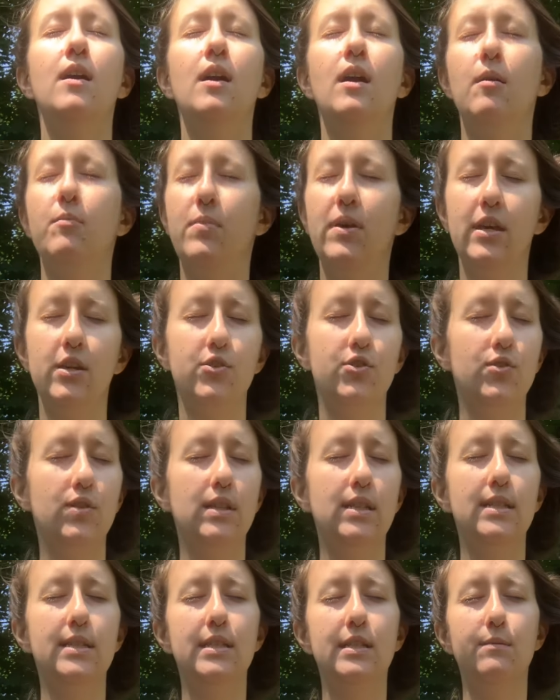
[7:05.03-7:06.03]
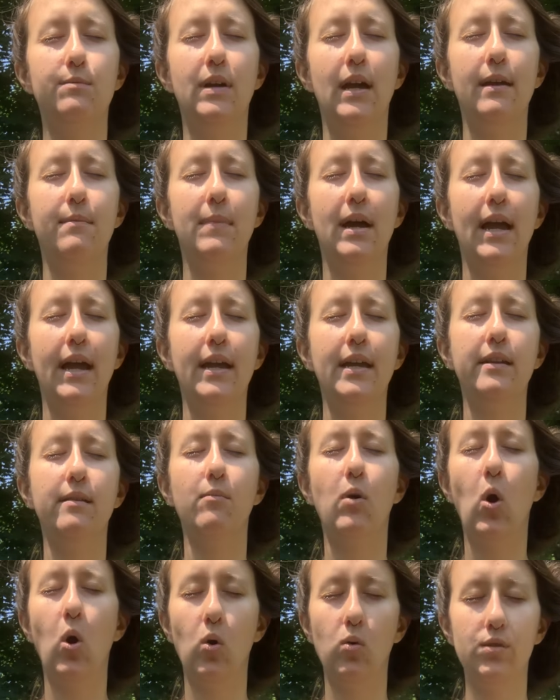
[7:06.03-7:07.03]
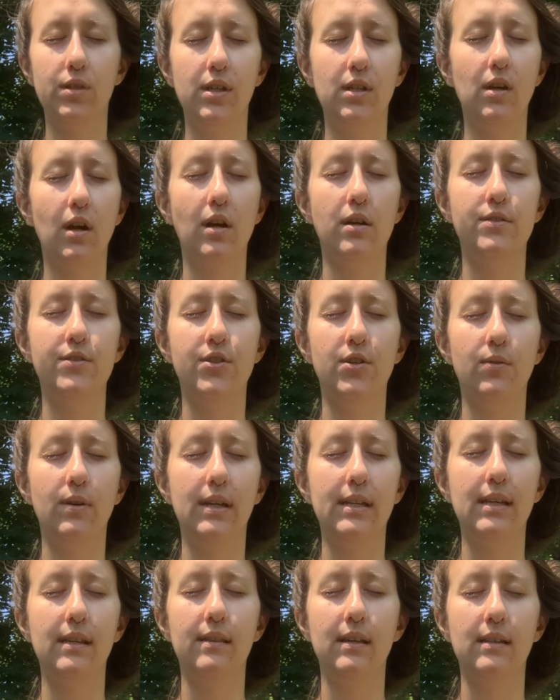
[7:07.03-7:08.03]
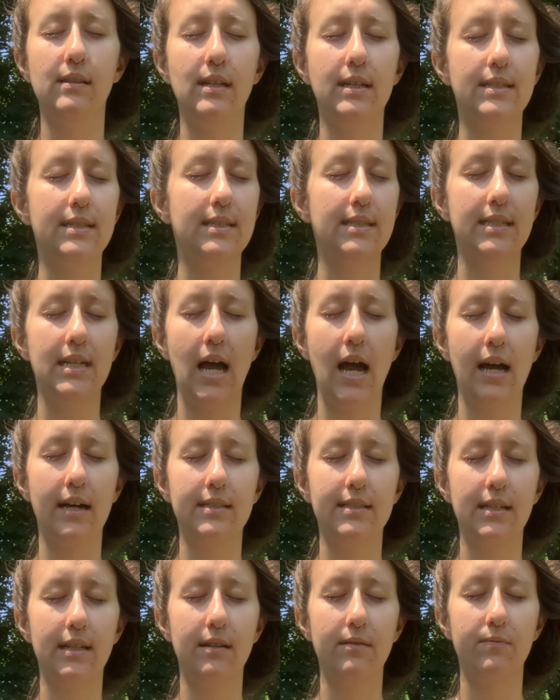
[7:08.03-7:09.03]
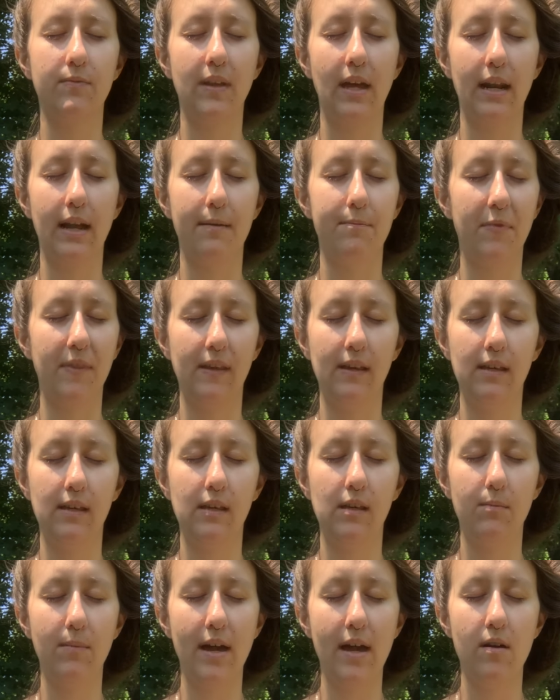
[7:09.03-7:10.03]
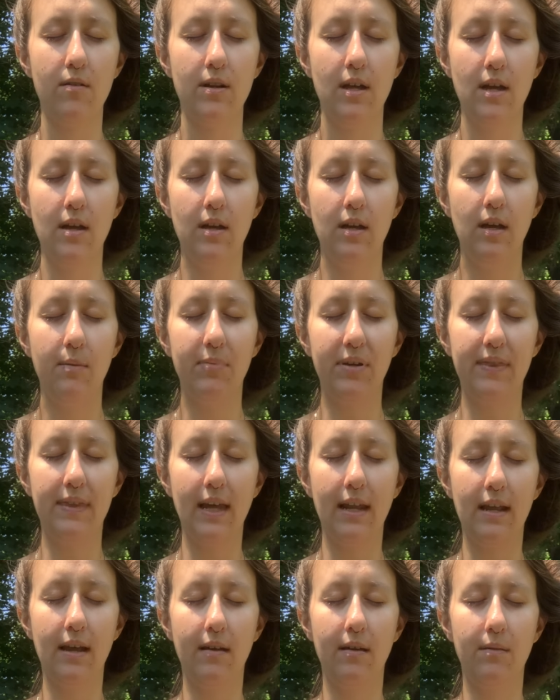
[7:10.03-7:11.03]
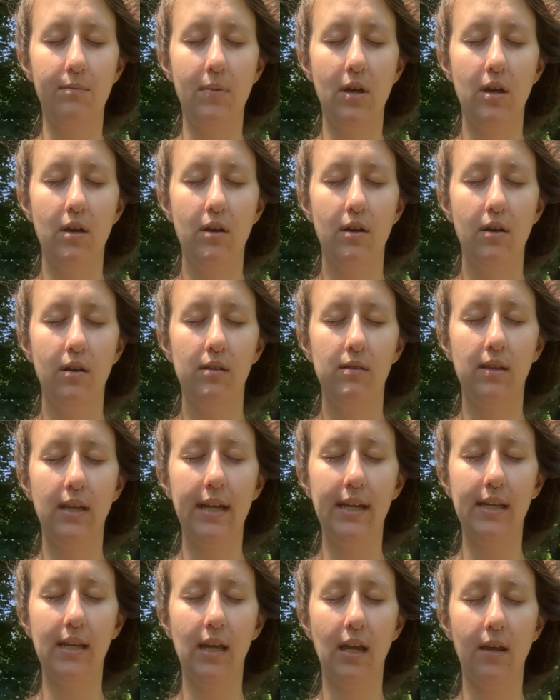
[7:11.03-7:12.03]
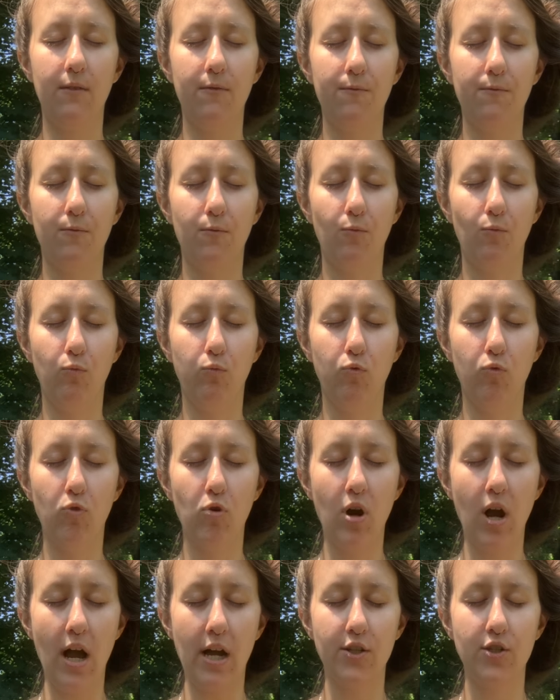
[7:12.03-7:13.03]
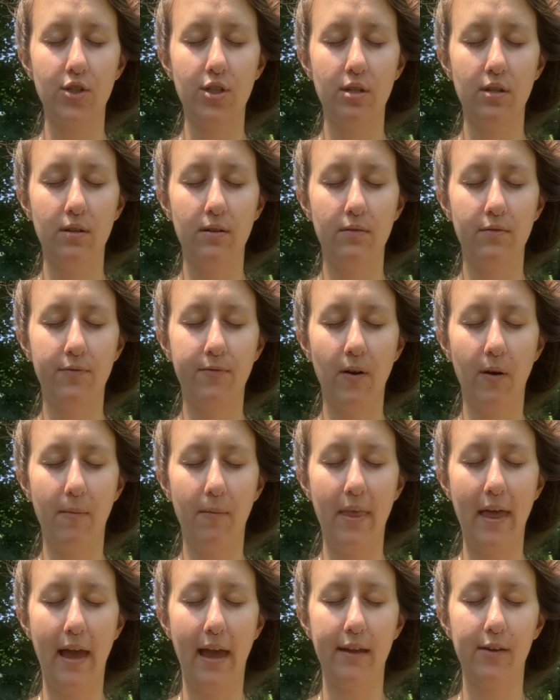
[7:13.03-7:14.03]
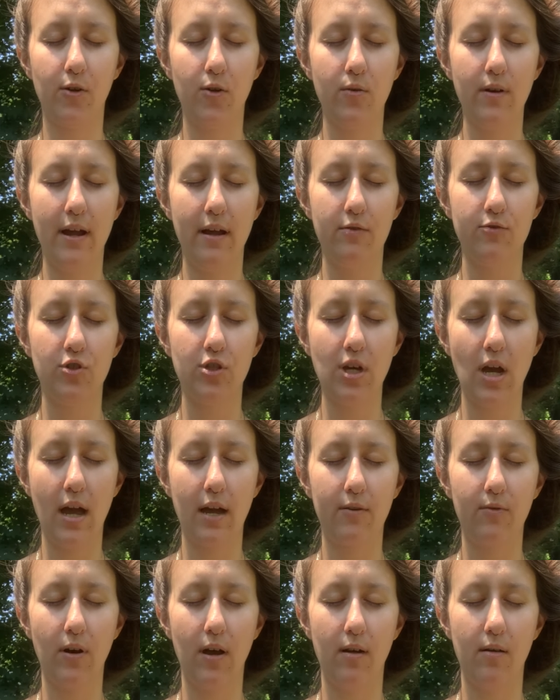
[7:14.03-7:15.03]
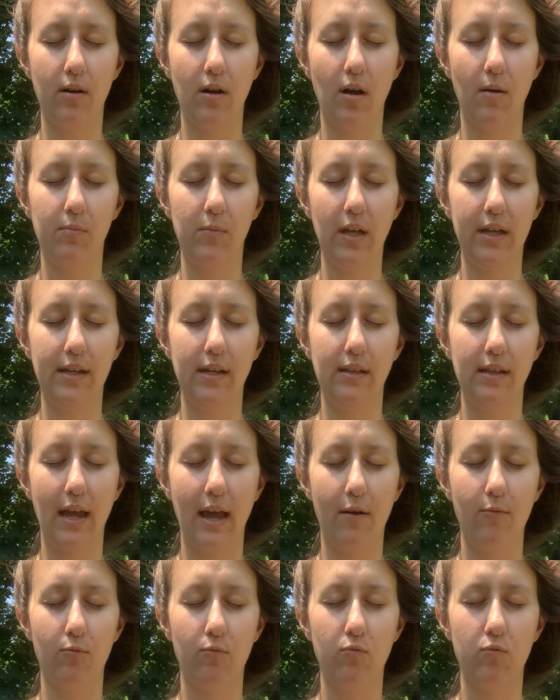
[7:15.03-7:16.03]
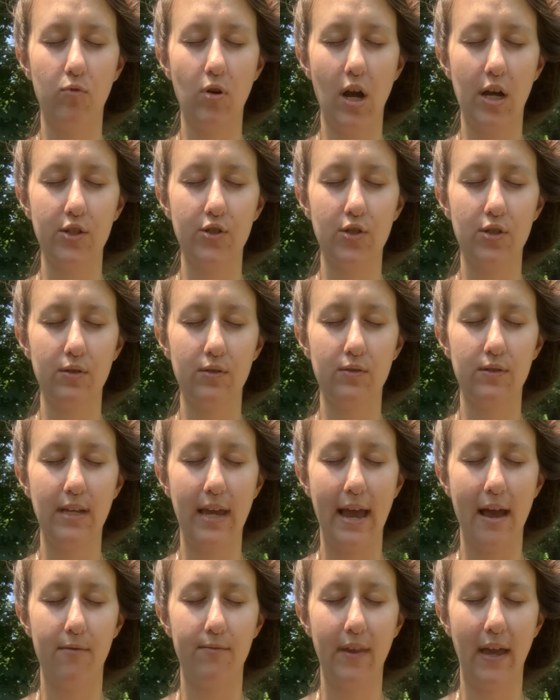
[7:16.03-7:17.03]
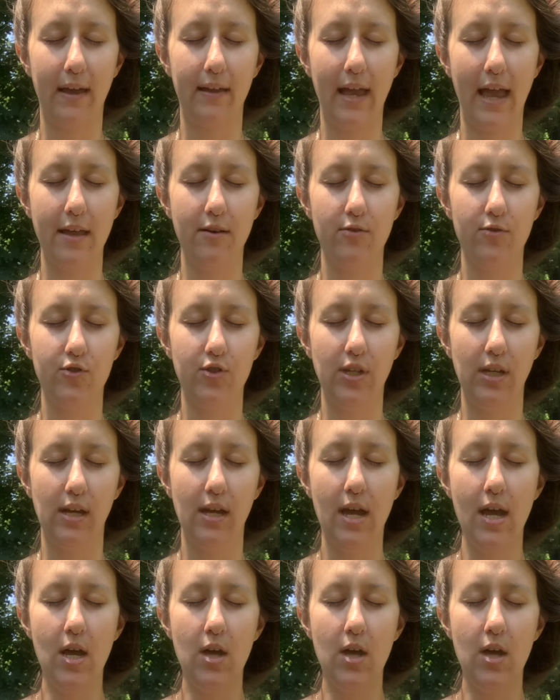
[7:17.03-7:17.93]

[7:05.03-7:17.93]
I'm picturing this in my mind. I'm holding on to anything that's toxic that I'm thinking about, but then I'm letting it rush from that crown chakra. I'm letting that rush down, that energy.